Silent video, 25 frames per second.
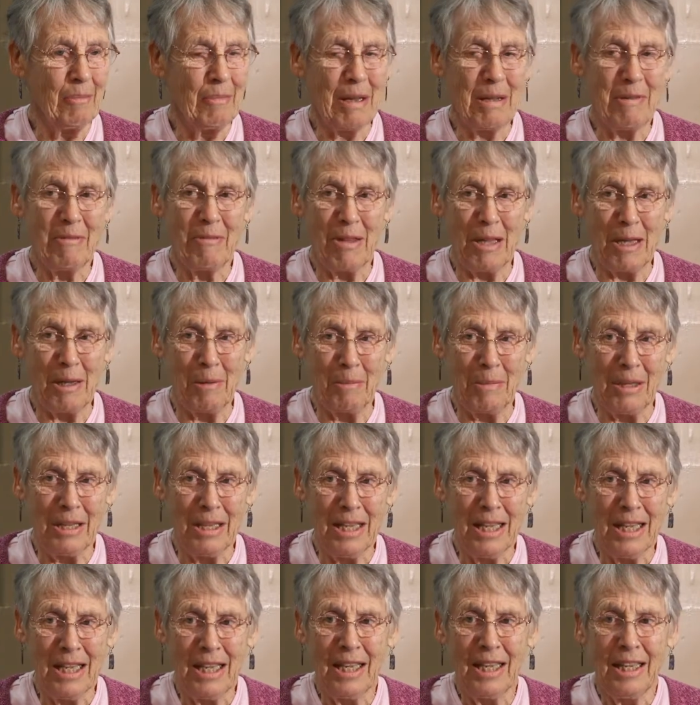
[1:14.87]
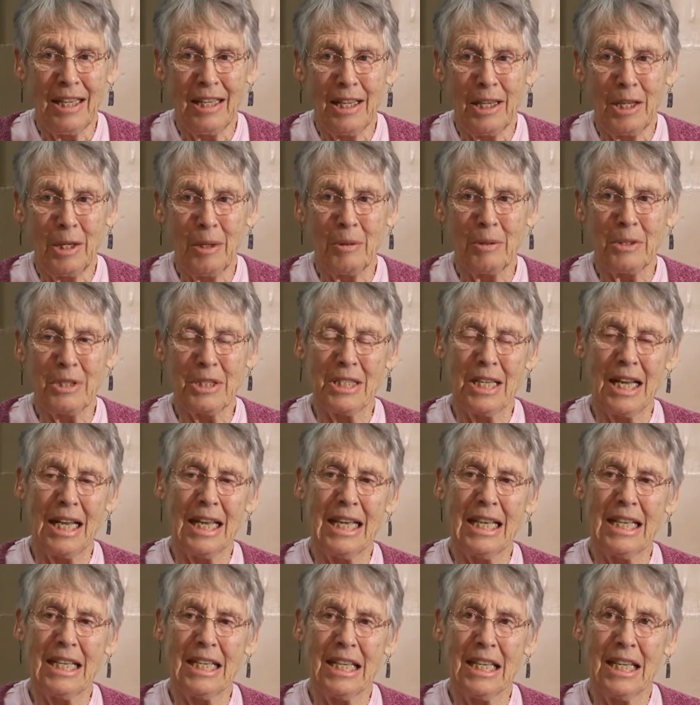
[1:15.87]
my family. It was
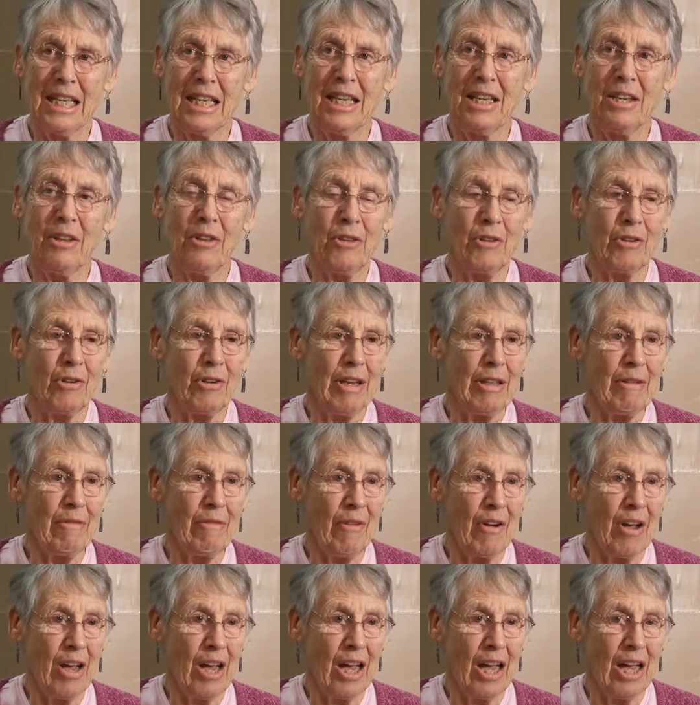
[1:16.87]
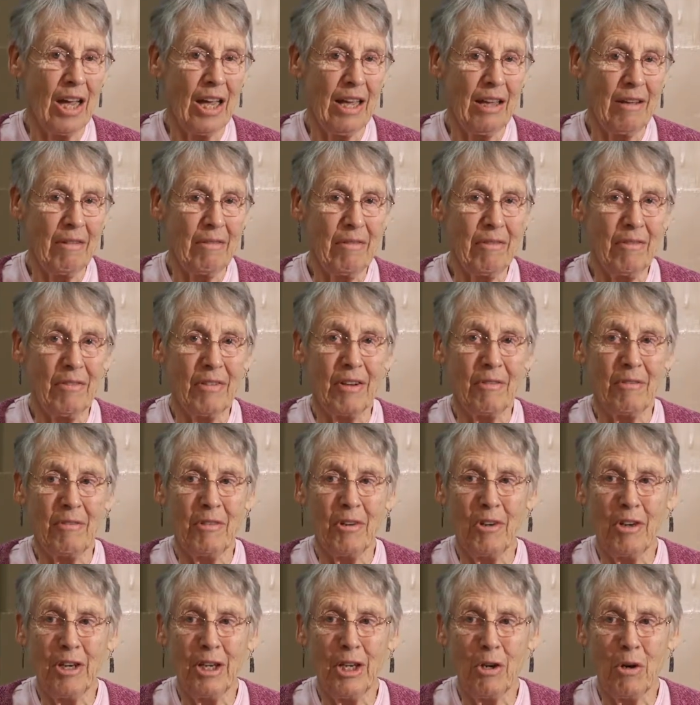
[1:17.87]
1935, a
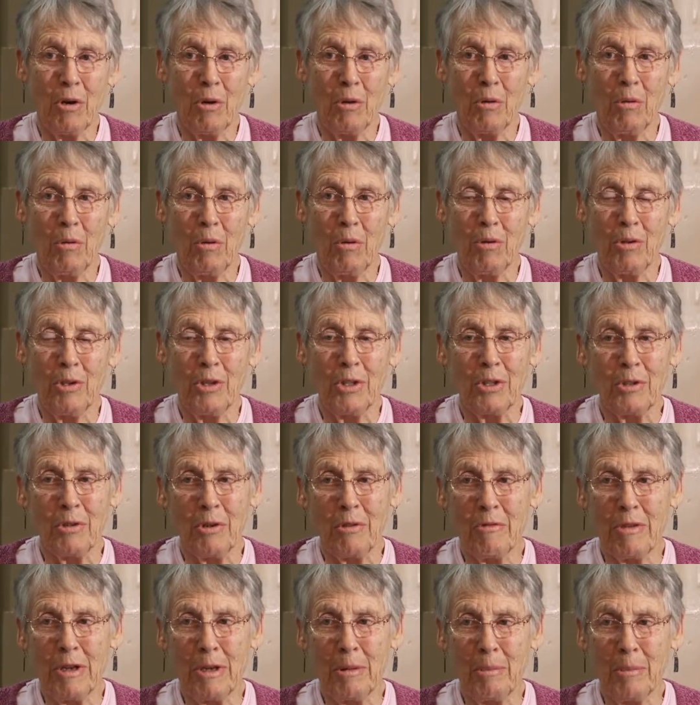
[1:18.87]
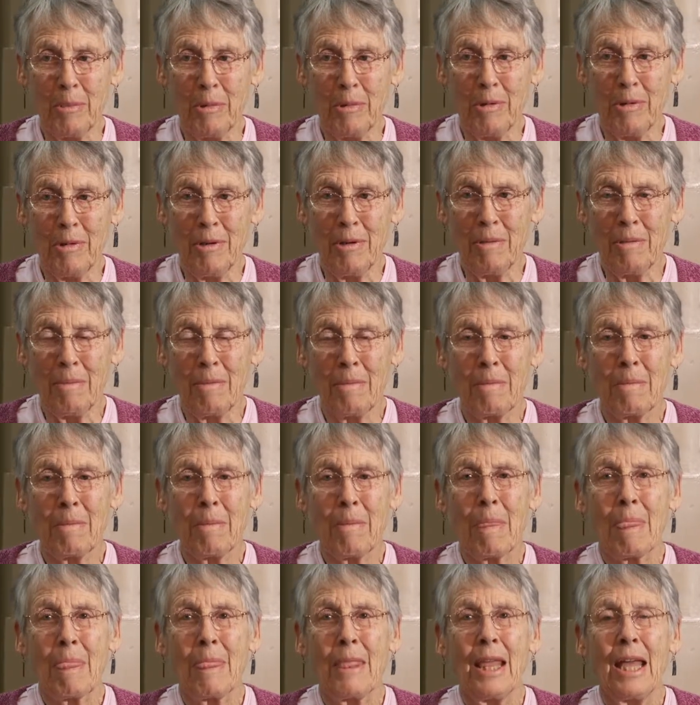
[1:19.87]
very cold November,
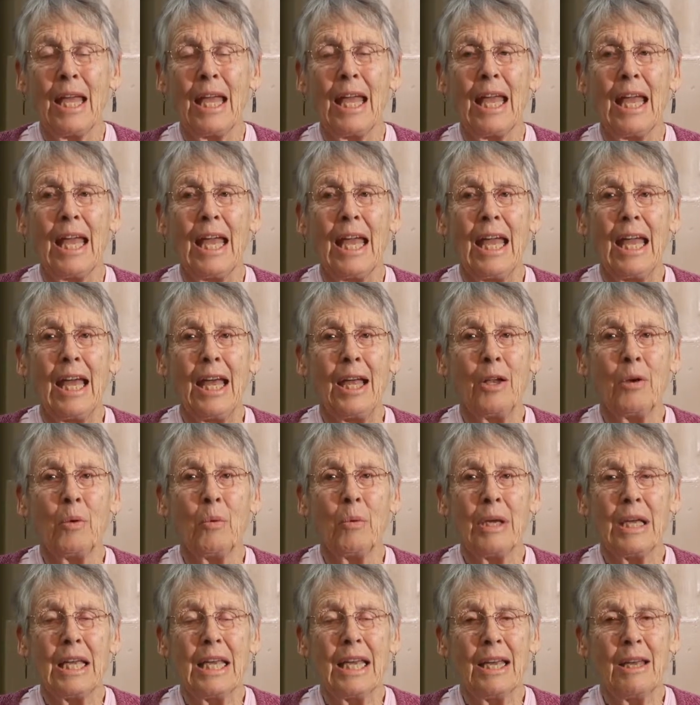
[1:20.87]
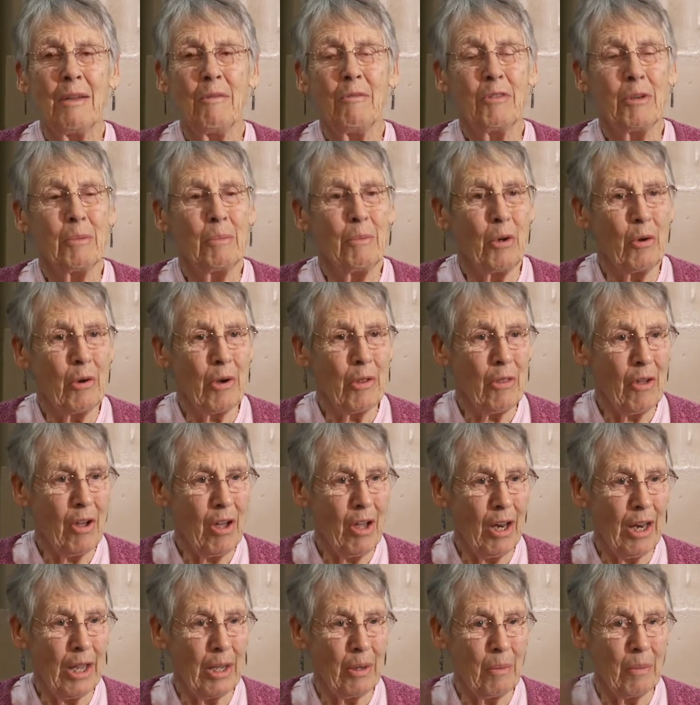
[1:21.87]
and we came from North
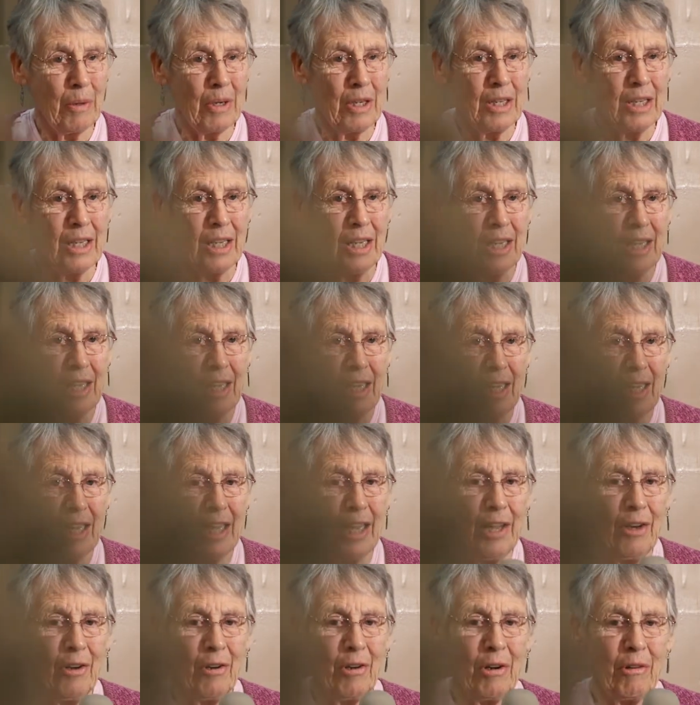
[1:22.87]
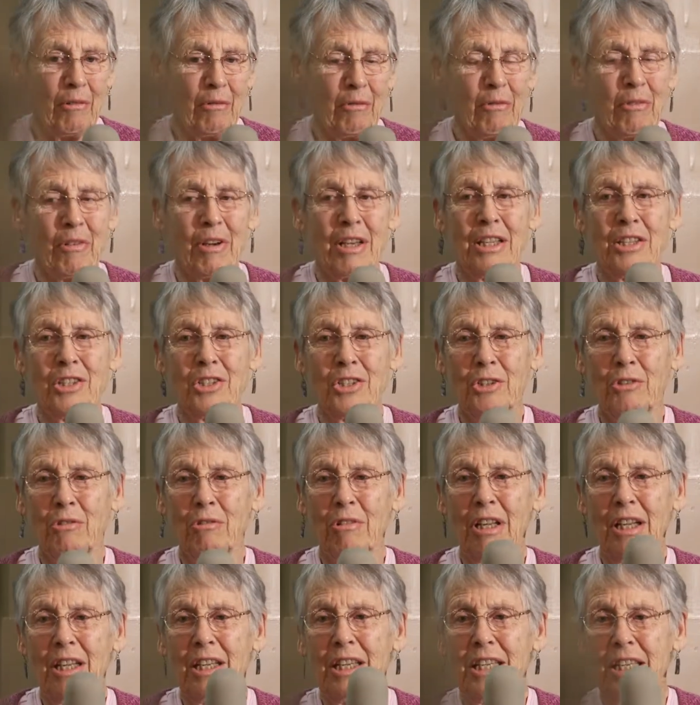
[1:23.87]
Hollywood and our friends and
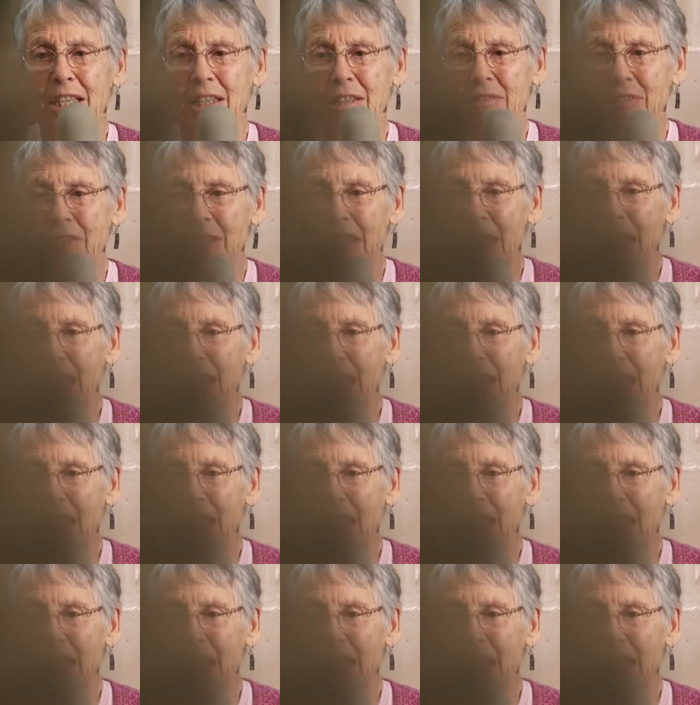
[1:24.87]
relatives